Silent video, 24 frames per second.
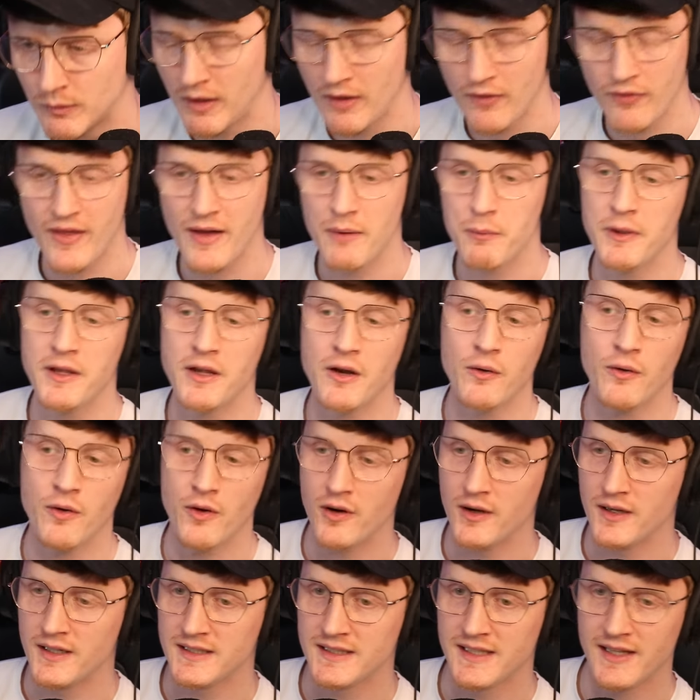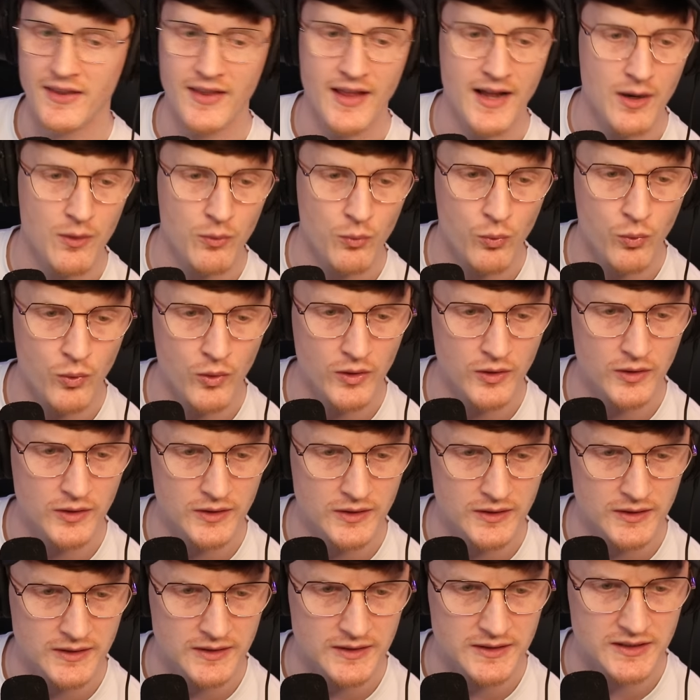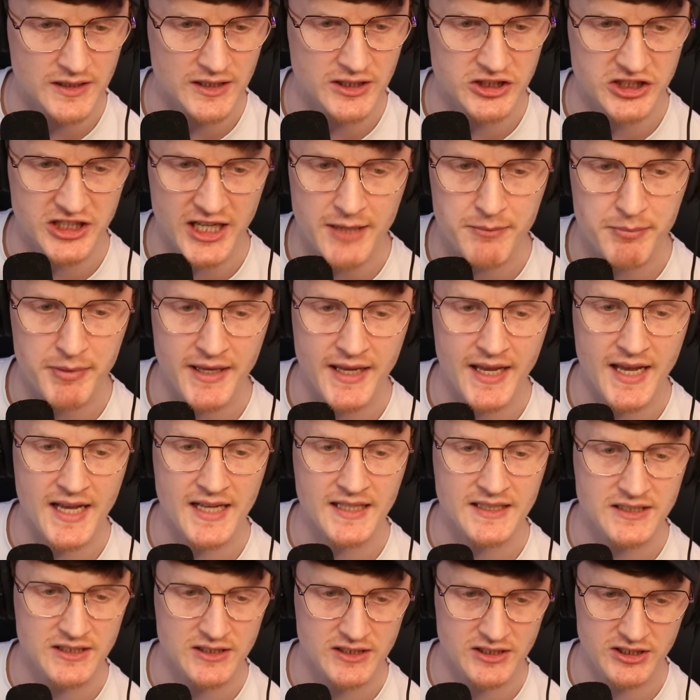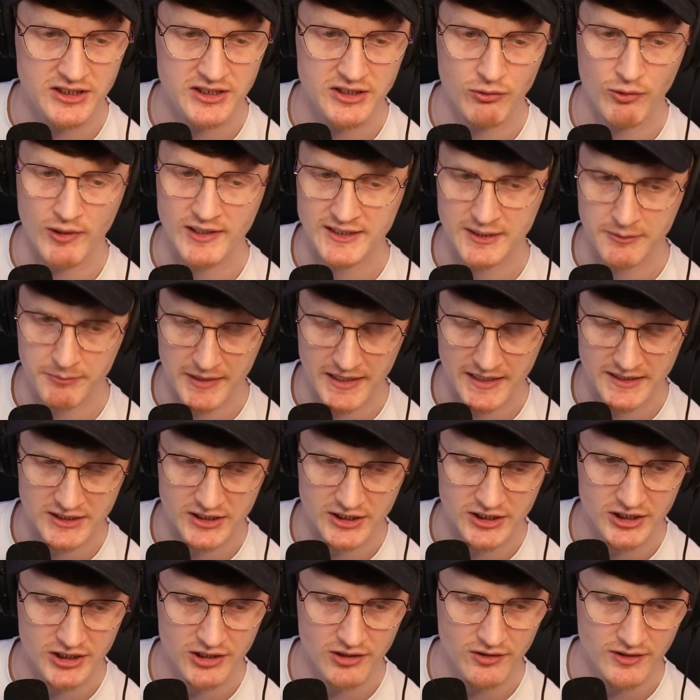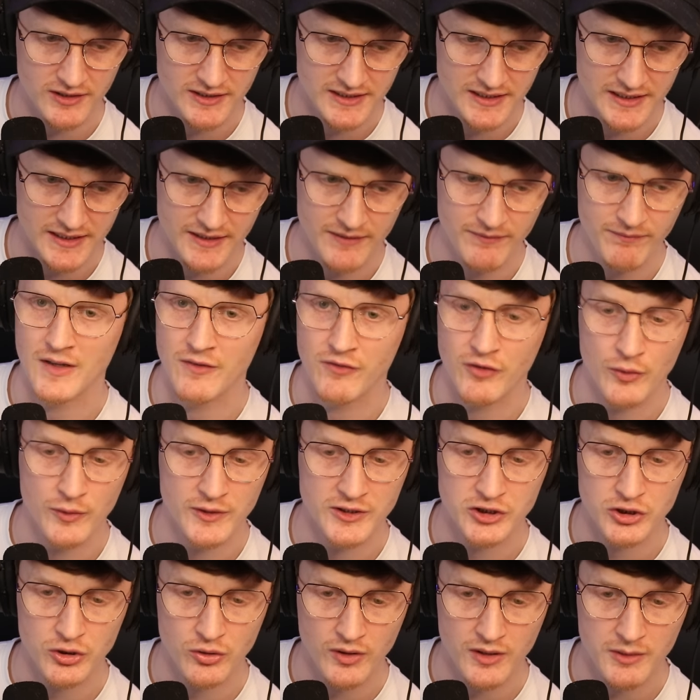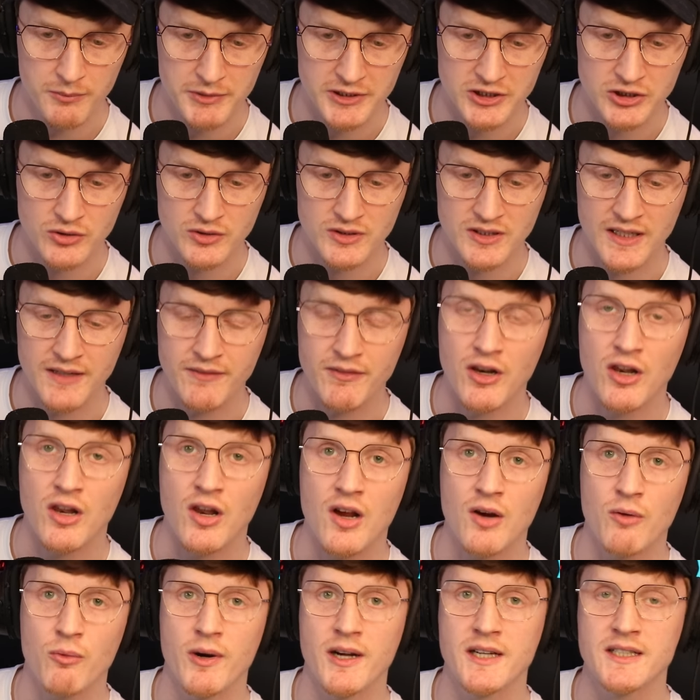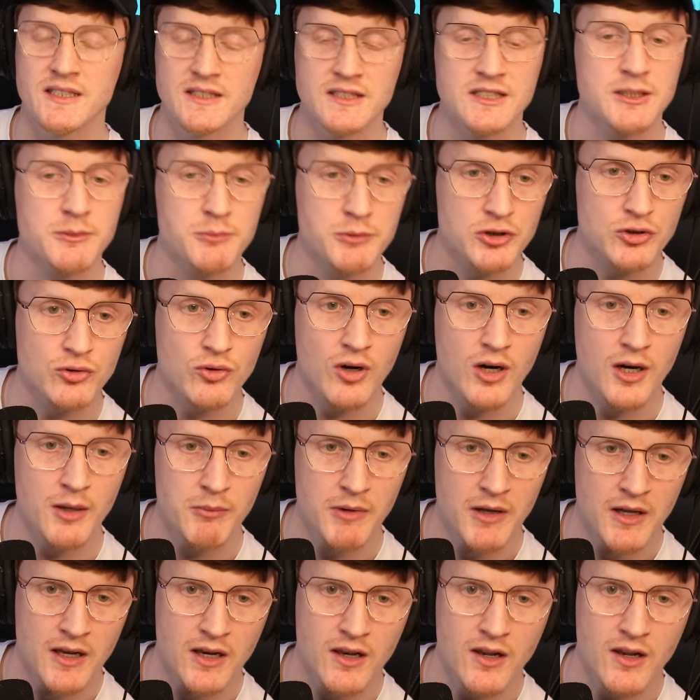Well, there we go, guys. That was JPS Jurassic Park Security. If you enjoyed, be sure to leave a like, rate, and subscribe.